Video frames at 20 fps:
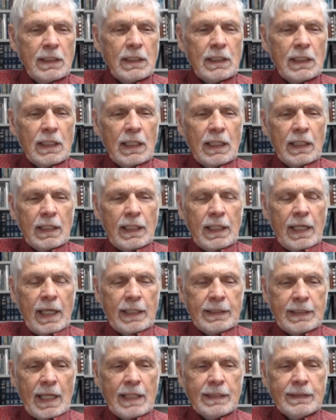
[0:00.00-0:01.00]

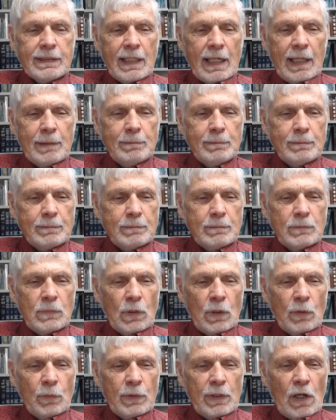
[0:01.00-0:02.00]
at that time,
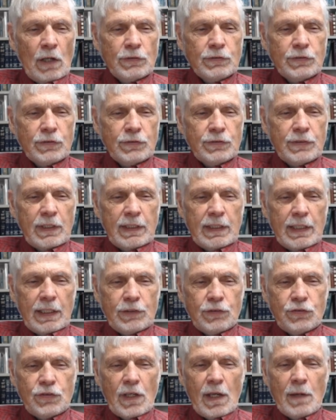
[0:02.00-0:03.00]
we also see
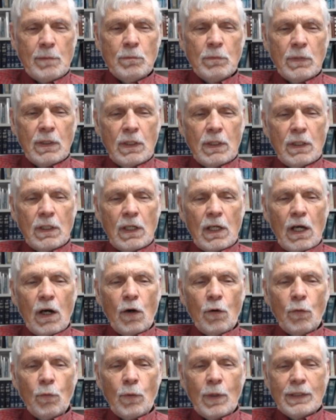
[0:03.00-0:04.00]
that Shem
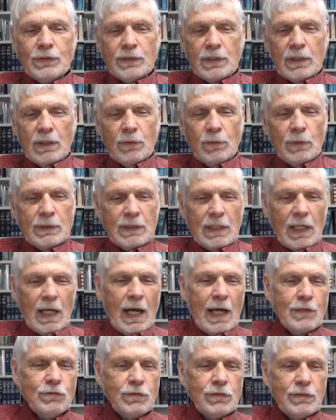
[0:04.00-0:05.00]
was
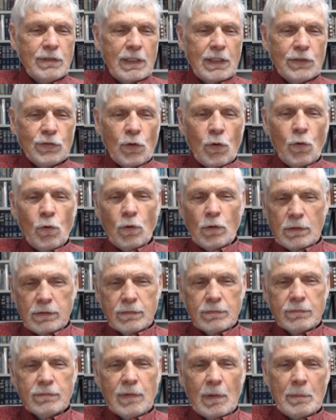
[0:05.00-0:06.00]
100 years
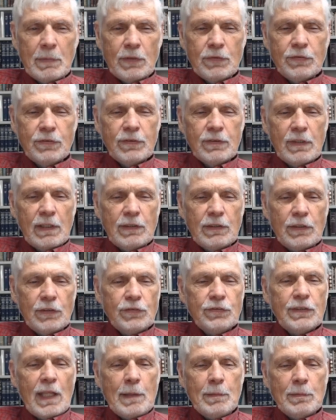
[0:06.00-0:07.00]
old from this
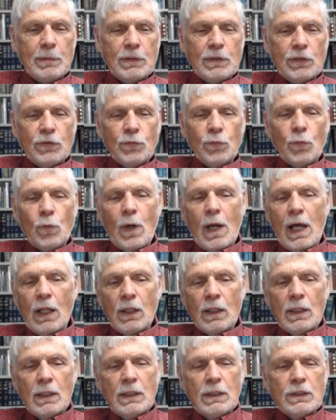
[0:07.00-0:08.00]
statement as
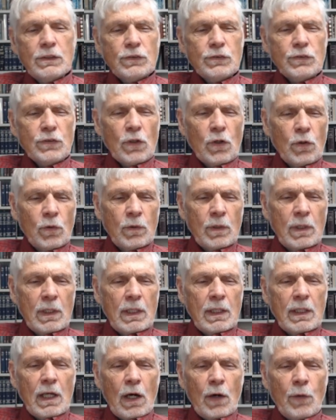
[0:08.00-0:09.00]
well. So
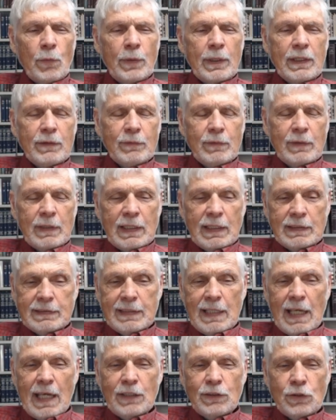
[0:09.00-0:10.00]
we can
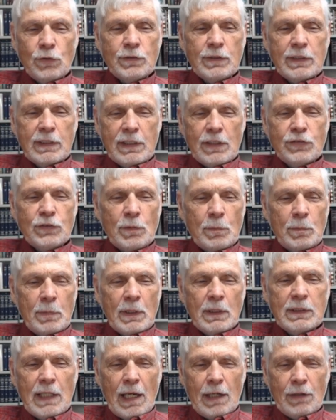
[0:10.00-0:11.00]
start using this to
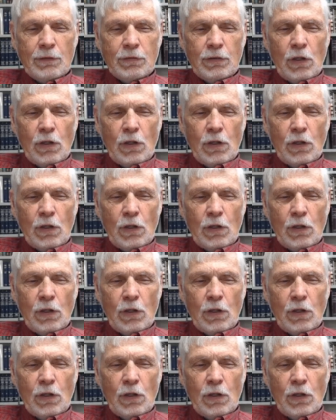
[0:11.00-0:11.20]
build our